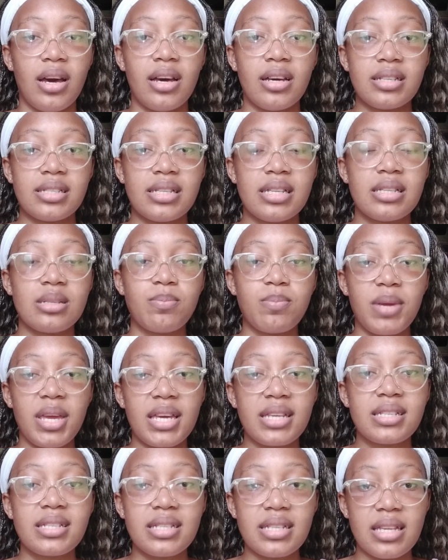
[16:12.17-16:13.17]
Since
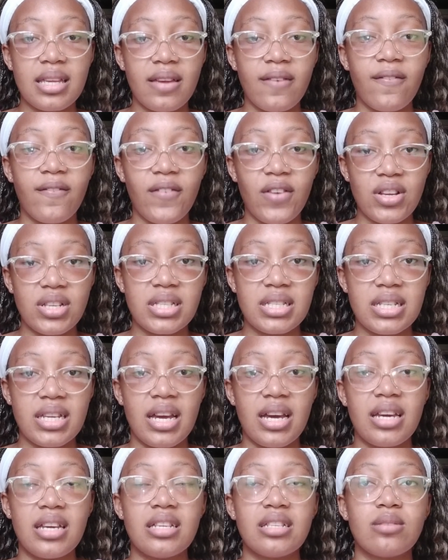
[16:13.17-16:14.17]
BSc first
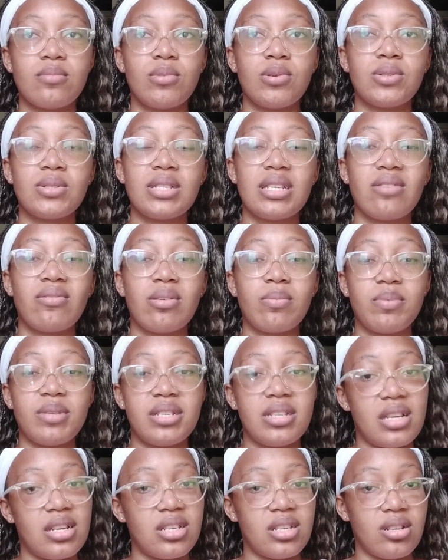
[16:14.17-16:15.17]
year is mostly
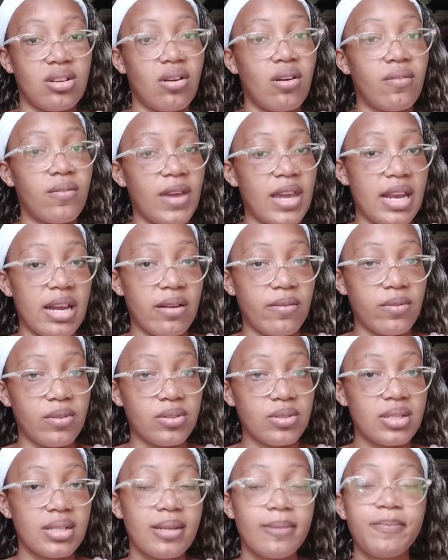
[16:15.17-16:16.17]
repetition of
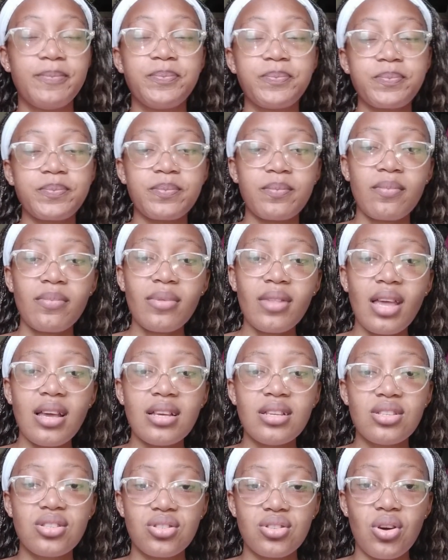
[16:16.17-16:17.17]
A-levels.
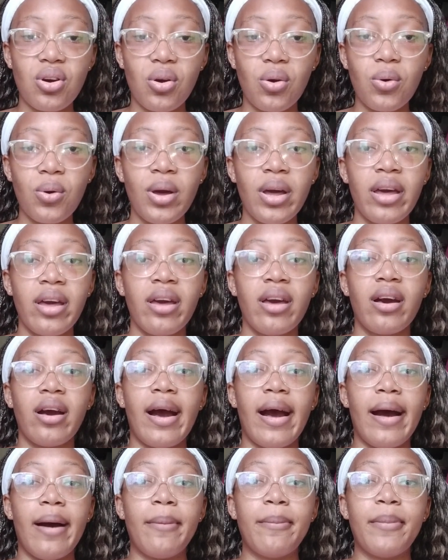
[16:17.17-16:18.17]
So,
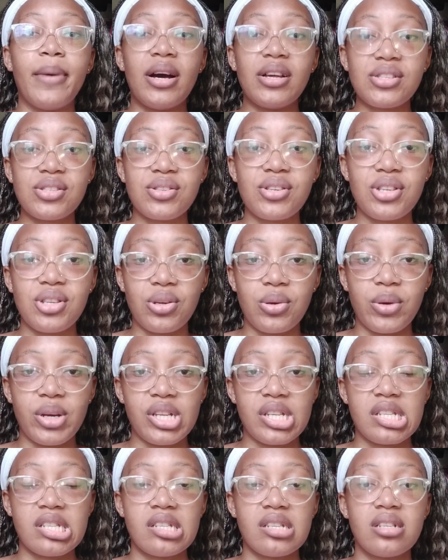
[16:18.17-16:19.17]
answering your
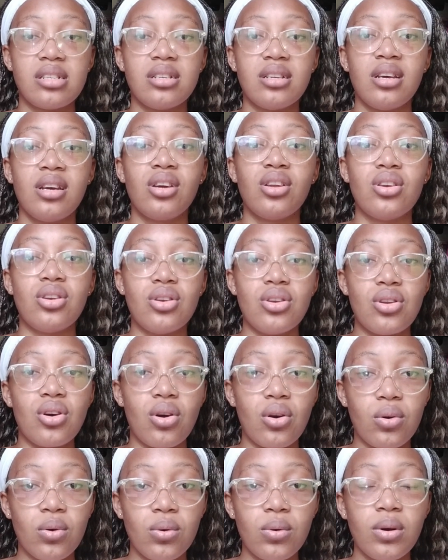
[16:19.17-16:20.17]
question,
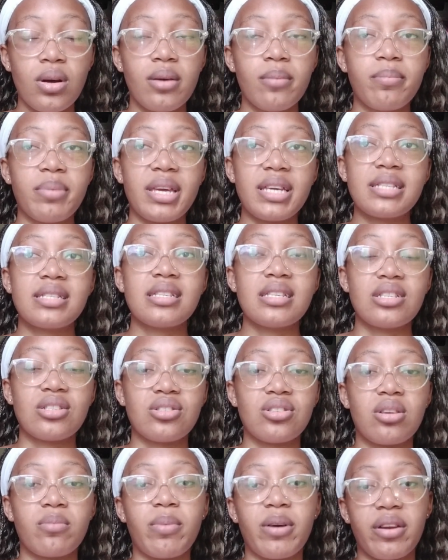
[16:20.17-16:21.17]
no, BSc is
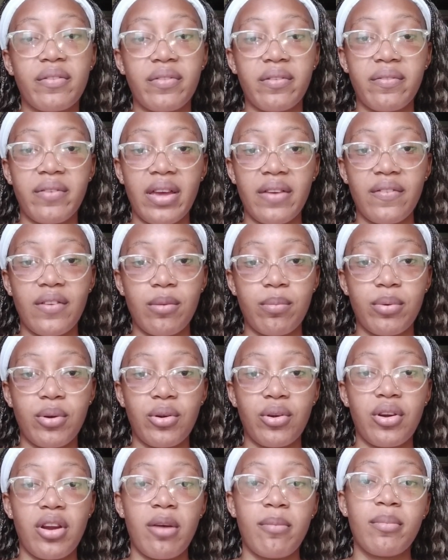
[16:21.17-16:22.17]
not part of the 5-year
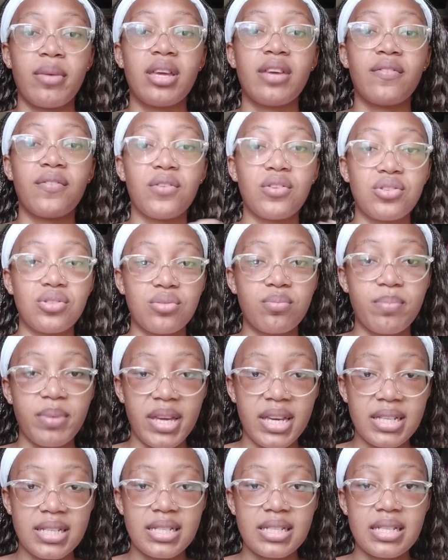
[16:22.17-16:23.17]
program. If you do
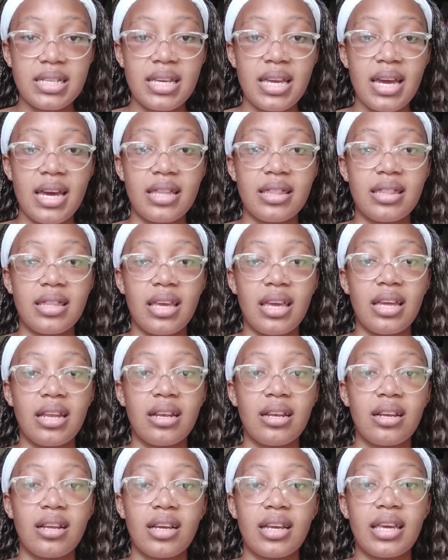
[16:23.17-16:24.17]
BSc and
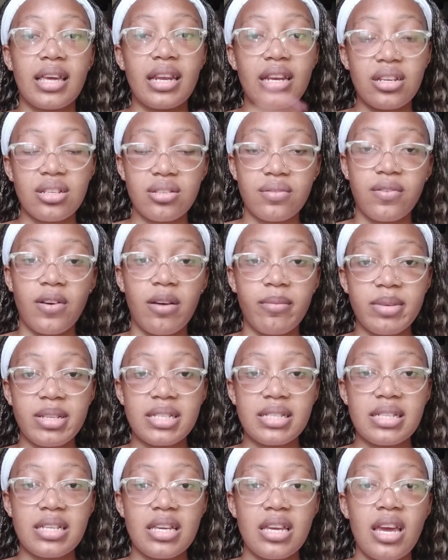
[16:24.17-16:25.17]
then get into
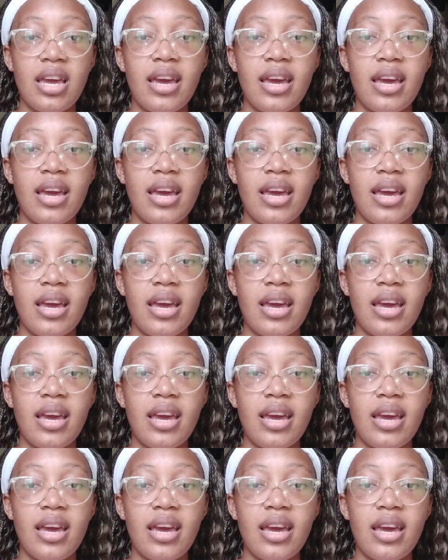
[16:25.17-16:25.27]
pharmacy,